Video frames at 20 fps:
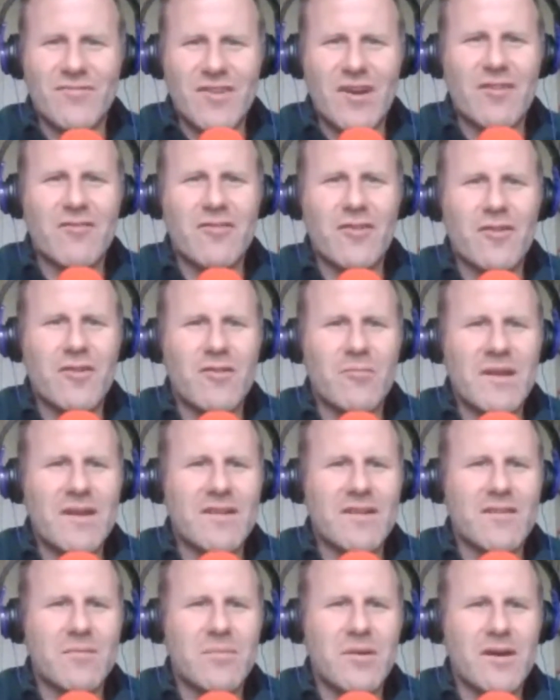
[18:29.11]
Fair fucking
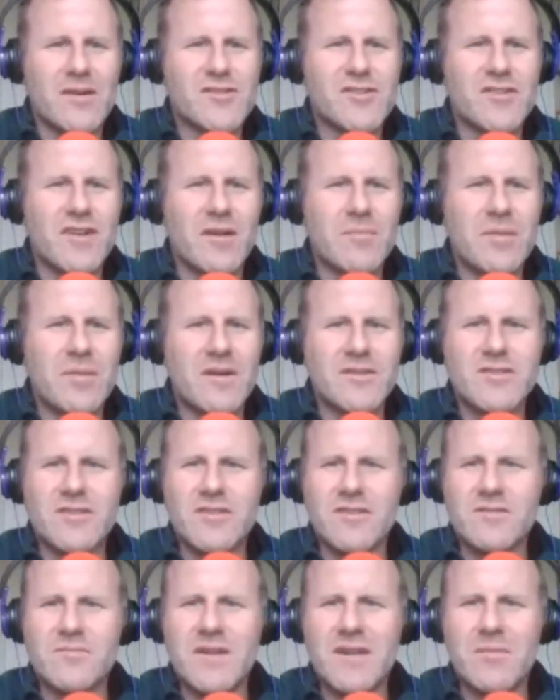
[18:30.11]
play to him, posh or not posh,
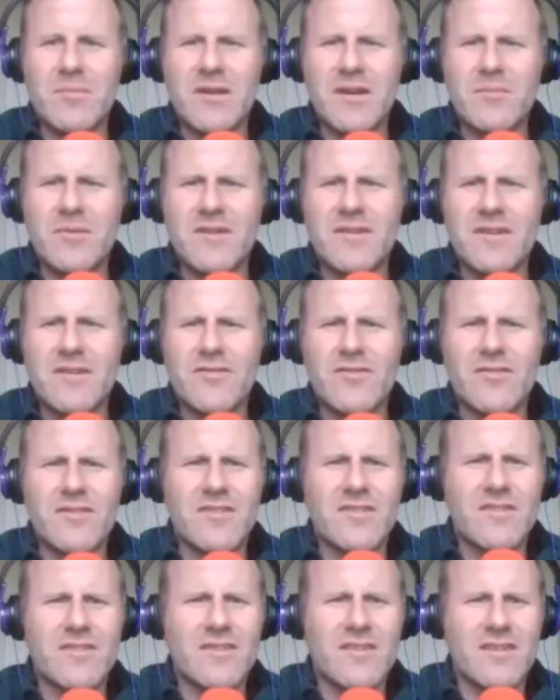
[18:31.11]
doesn't make a blind bit of difference.